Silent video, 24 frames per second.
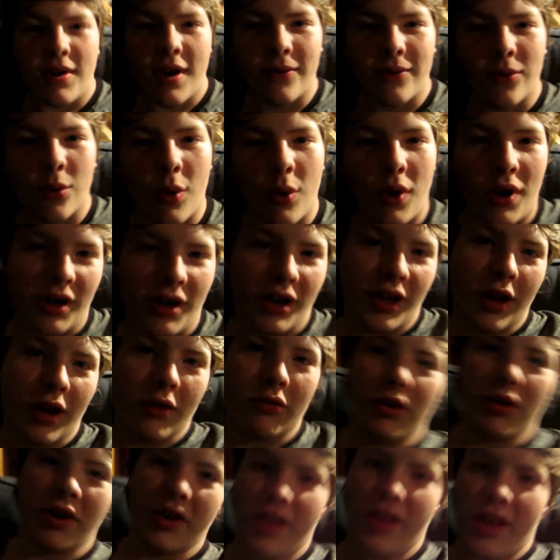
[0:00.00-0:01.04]
you ever wanted to
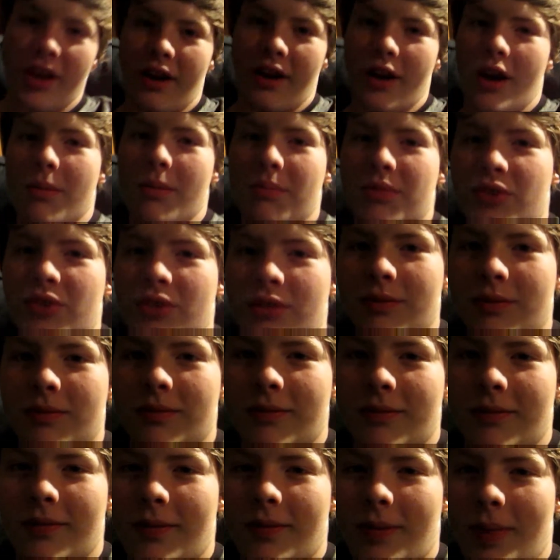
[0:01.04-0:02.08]
get rid of the hiccups?
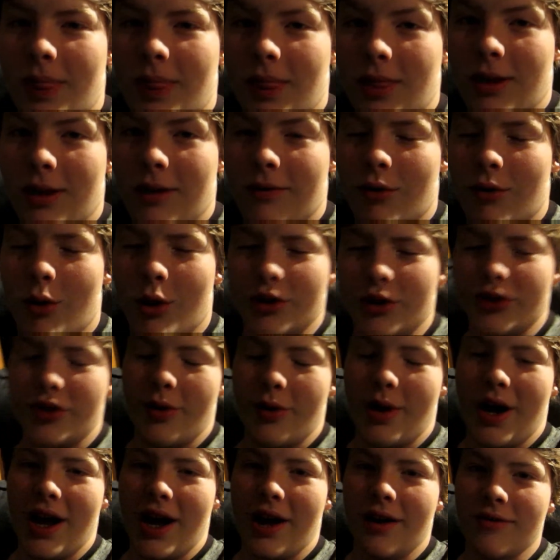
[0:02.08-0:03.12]
Of course
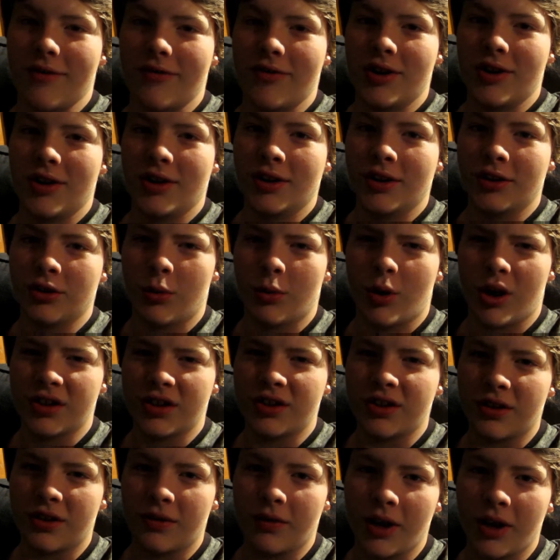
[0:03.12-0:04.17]
you have, so
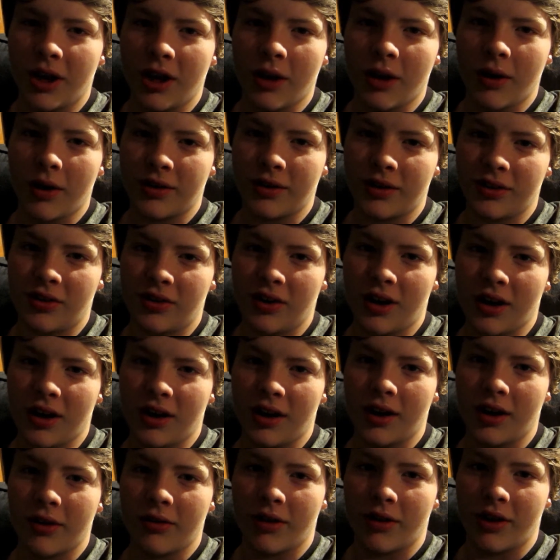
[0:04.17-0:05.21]
watch this video to see how
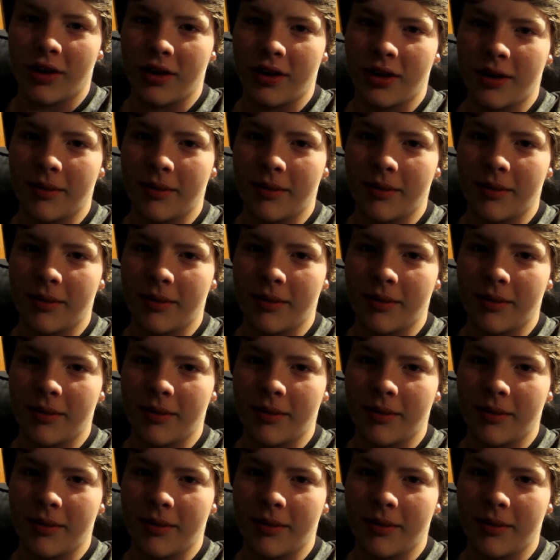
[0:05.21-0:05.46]
to get rid of